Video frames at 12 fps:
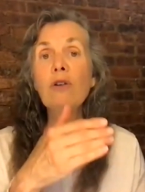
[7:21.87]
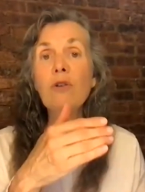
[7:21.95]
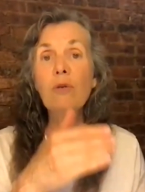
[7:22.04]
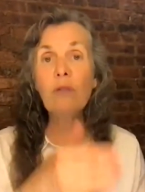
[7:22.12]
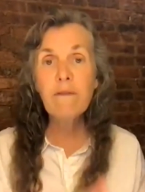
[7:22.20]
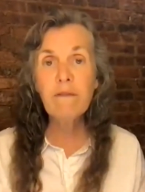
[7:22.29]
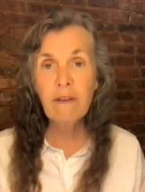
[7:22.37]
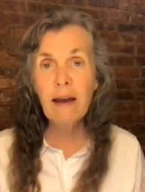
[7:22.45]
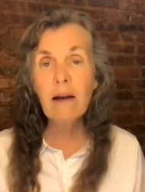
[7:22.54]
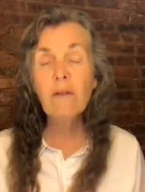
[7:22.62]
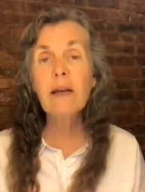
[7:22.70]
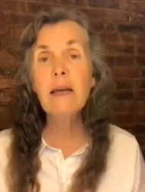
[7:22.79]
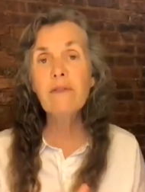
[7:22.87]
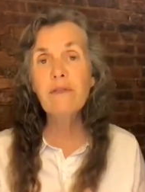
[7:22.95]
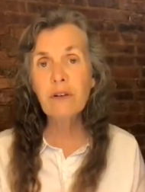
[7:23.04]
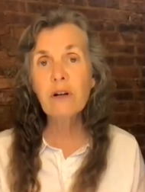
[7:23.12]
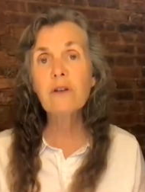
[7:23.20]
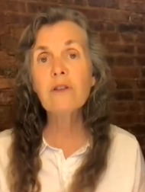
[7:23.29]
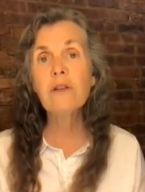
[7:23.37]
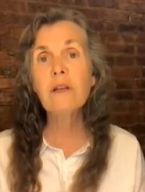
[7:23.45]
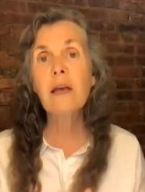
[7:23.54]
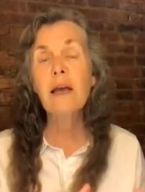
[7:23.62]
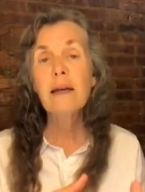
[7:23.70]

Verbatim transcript: to the very first